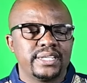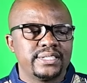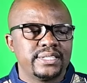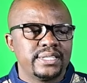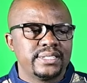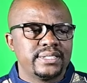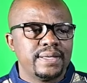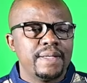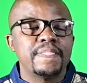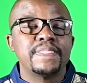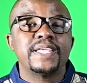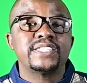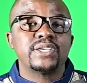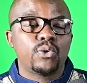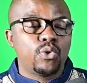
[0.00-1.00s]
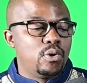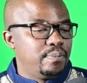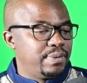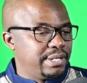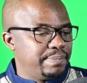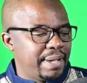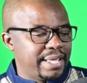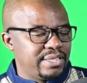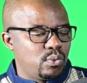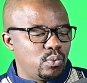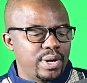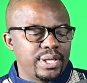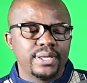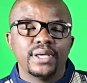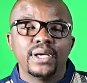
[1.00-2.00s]
exist. There's a comrade, by the
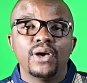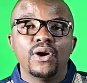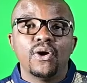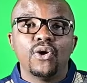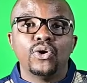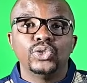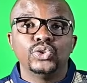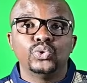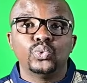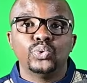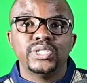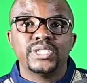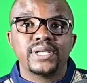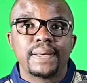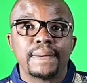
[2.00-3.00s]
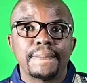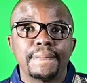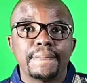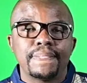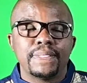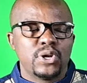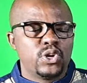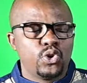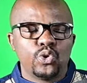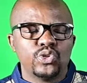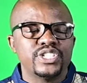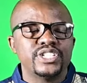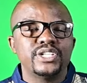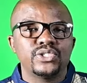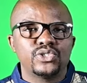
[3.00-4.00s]
way, on Twitter,
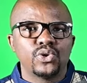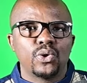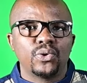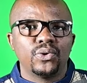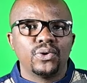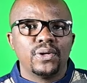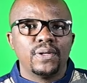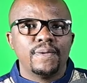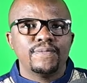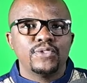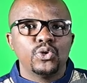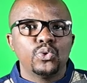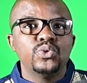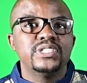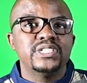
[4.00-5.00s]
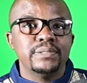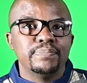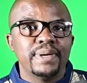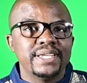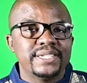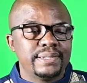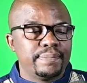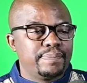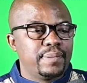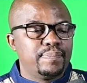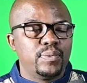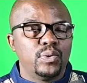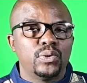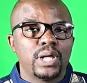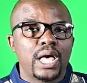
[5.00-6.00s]
on TikTok, who's debating
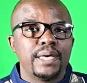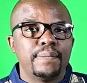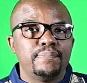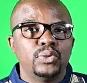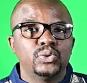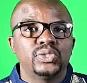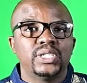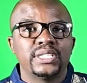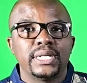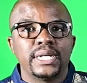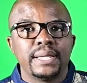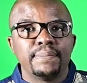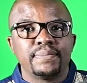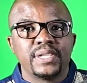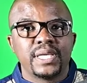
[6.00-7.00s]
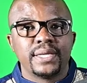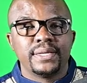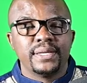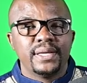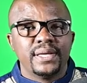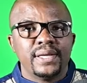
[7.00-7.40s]
people. I posted an MK